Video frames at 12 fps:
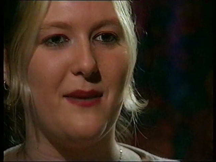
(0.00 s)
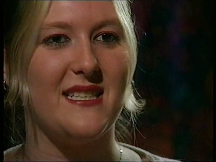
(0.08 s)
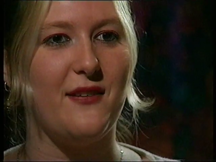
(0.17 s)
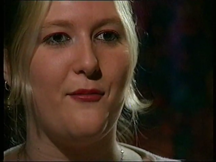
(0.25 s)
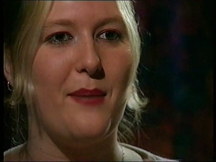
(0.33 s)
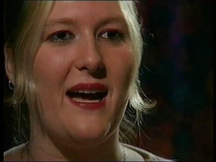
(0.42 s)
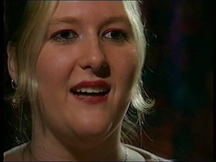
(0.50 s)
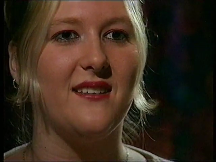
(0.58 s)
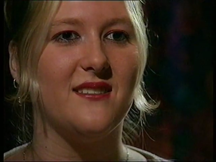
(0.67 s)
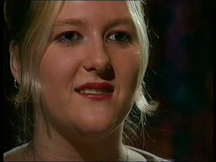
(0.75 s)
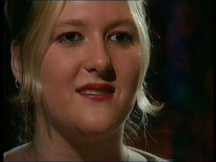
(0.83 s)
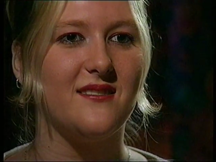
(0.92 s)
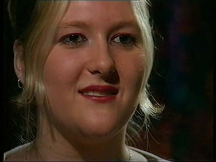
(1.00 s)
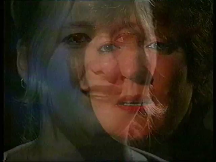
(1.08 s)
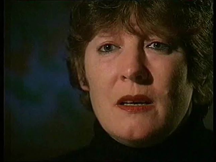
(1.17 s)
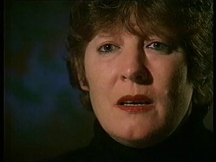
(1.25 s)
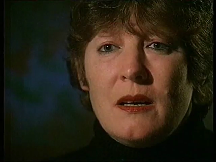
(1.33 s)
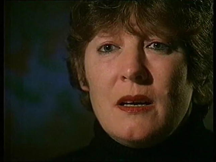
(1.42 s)
this massive bang.
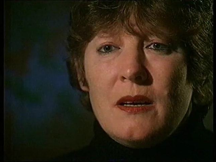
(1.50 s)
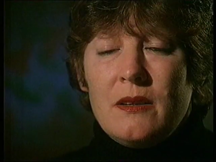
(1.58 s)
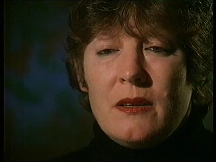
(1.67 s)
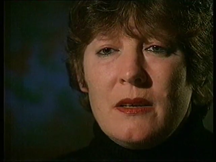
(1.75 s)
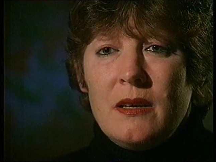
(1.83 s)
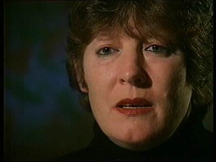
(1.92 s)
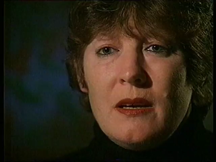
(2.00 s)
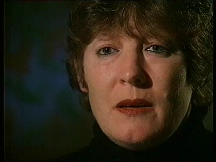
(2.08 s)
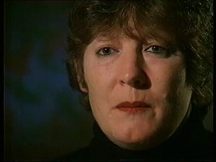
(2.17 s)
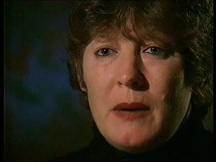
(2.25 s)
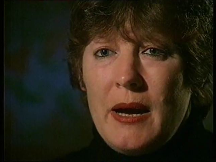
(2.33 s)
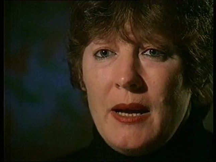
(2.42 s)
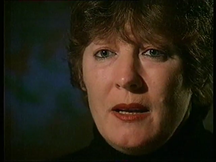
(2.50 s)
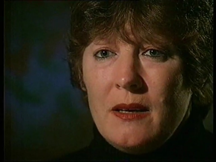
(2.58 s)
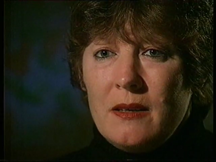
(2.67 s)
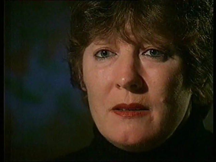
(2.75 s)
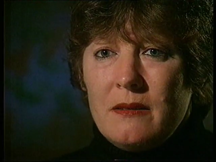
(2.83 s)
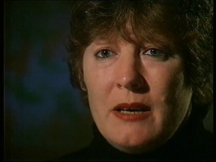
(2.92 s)
And the
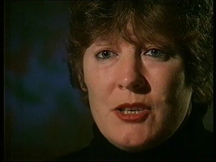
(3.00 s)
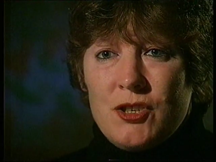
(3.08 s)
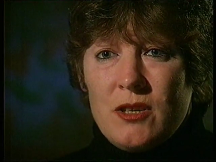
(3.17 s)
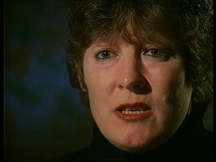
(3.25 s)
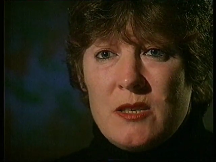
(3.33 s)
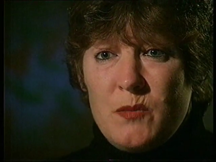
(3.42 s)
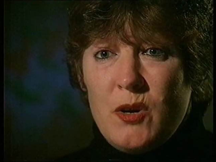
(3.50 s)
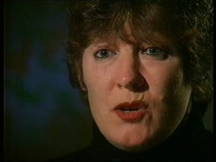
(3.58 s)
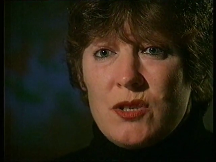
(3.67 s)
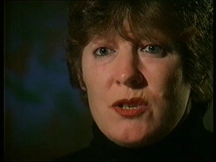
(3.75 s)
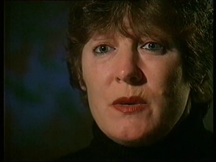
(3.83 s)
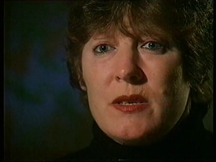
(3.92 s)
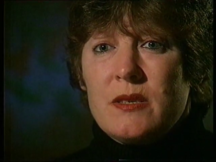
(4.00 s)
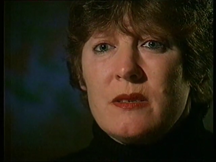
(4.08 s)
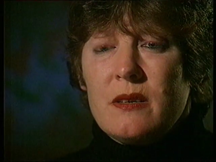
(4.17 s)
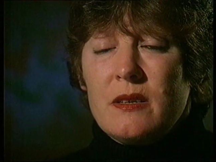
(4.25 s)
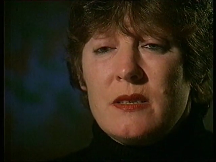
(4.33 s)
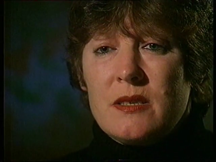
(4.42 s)
pilot actually spoke to
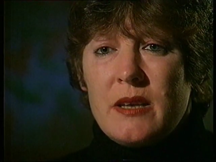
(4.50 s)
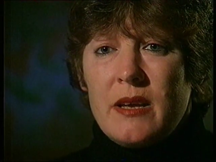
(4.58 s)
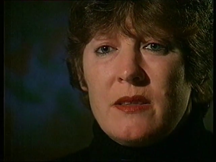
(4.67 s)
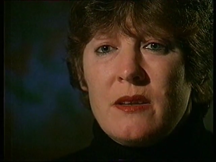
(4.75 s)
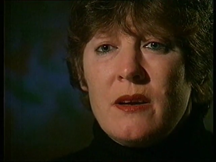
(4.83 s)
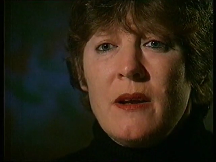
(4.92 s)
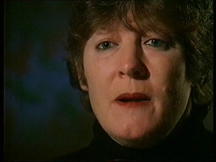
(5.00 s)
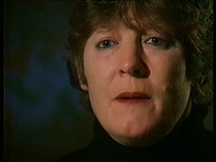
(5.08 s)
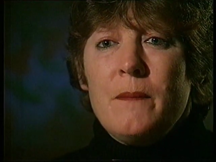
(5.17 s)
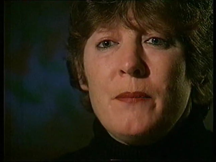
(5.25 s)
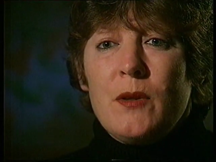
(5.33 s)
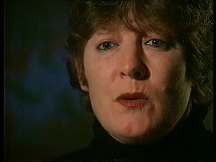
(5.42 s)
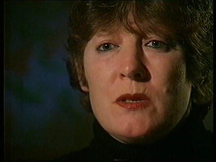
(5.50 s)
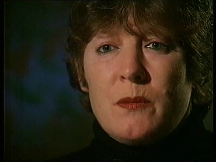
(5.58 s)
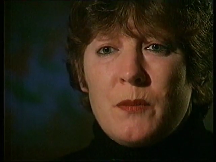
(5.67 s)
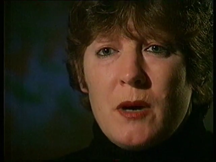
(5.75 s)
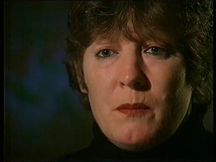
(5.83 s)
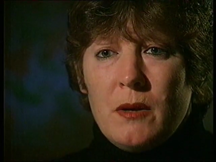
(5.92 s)
us and said that there was
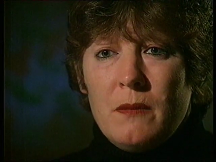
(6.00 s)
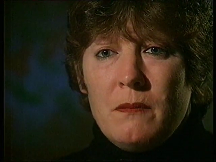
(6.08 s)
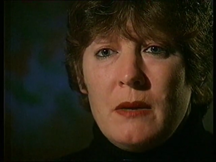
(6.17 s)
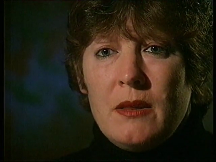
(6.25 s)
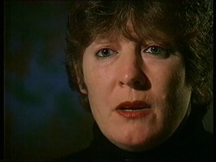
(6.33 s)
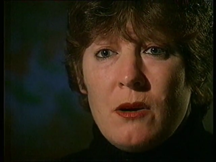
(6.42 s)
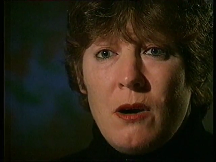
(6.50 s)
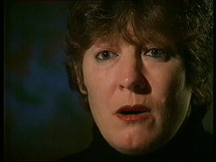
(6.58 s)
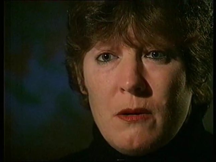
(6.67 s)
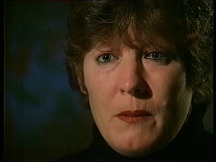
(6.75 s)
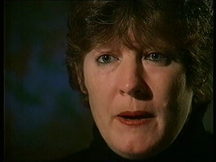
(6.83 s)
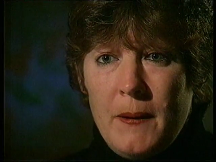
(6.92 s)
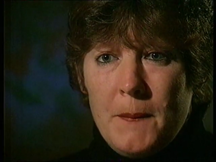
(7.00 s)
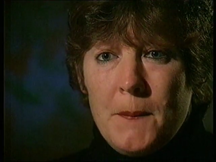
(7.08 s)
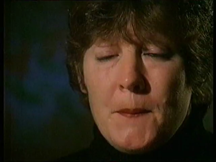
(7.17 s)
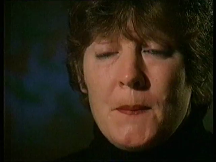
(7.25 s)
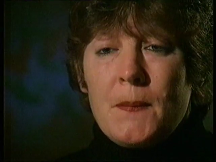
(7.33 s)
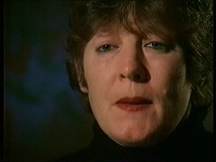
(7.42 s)
a problem in the cockpit,
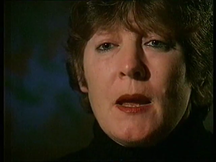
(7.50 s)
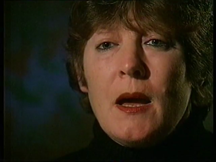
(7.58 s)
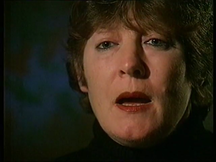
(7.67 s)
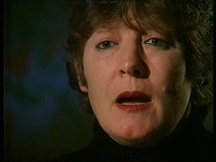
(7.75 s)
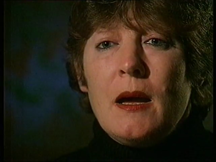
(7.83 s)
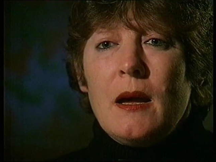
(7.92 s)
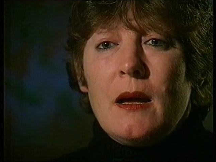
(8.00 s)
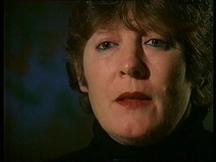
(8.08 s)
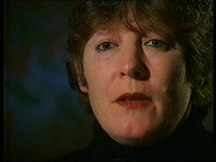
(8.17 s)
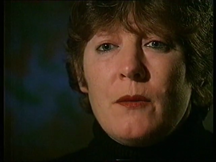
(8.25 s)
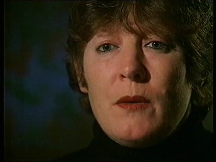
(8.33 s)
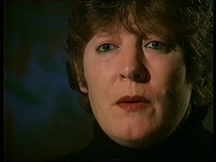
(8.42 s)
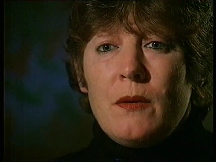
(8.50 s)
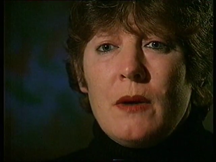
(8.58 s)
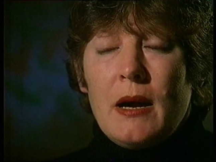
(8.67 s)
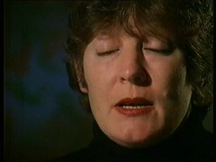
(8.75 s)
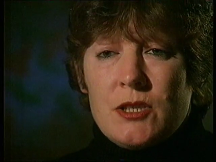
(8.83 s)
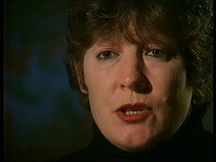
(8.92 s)
that we
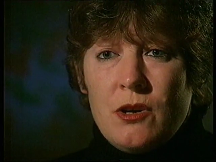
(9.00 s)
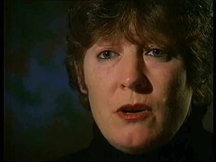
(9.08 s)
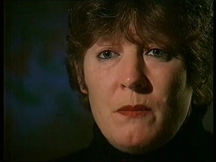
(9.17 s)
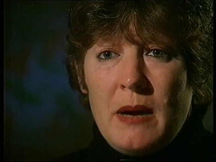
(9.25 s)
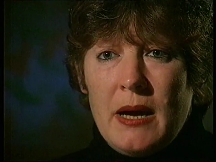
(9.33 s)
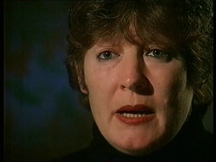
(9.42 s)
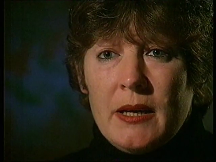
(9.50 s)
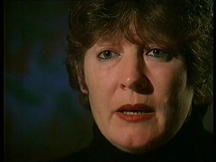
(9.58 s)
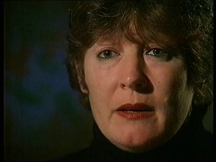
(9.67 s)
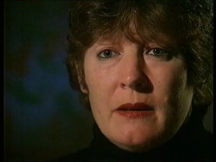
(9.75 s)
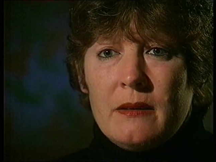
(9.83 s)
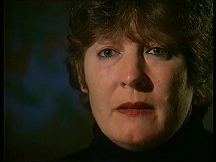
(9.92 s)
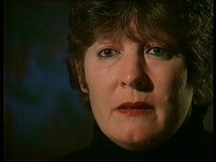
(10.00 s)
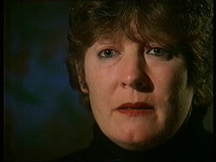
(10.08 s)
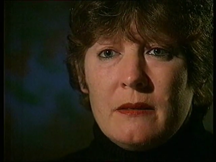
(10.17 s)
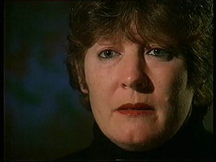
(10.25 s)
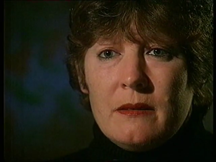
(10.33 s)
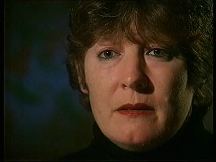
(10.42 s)
had to go back
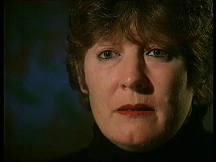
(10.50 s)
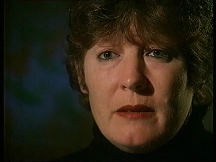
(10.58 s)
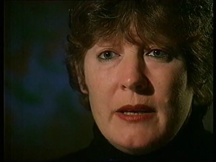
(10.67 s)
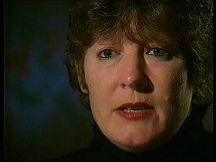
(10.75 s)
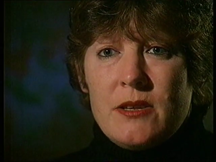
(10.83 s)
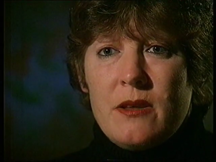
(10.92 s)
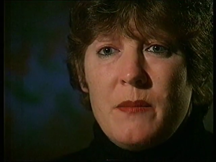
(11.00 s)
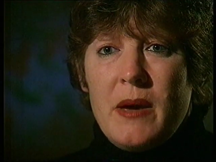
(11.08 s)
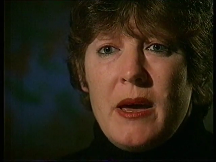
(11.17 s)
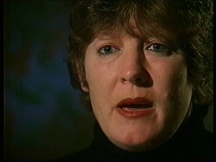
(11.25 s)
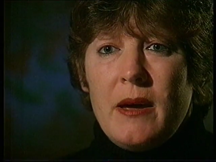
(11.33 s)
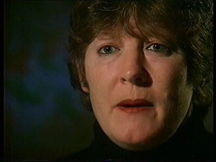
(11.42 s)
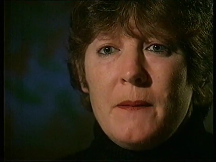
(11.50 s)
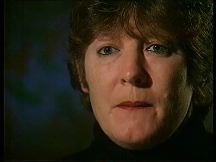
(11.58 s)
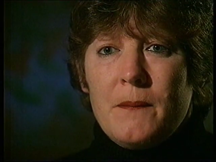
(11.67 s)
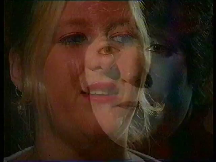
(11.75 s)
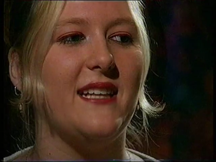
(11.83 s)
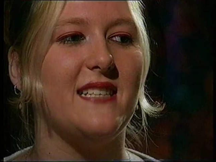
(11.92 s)
into the bay.
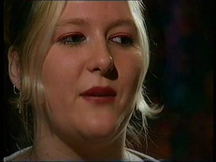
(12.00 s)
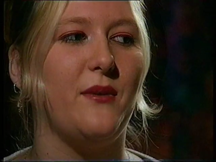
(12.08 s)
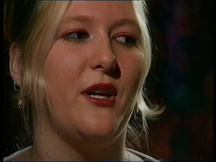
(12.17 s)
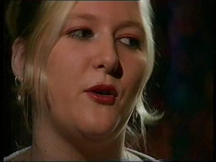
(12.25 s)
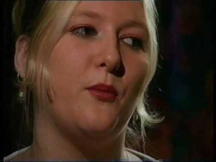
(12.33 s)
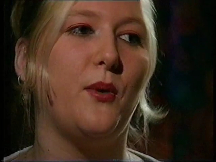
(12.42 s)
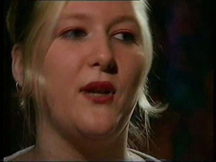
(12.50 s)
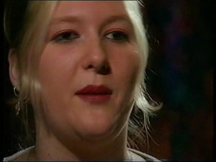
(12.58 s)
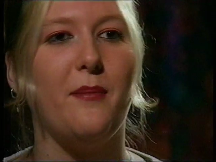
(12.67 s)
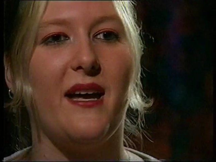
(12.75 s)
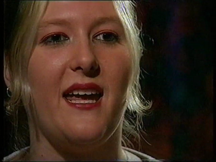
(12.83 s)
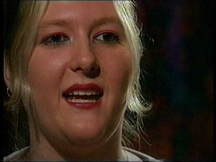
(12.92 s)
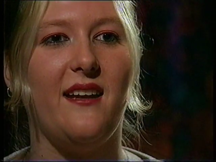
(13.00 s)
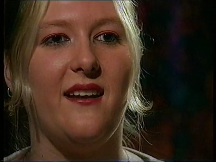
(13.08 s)
Next thing we know, we're pulling back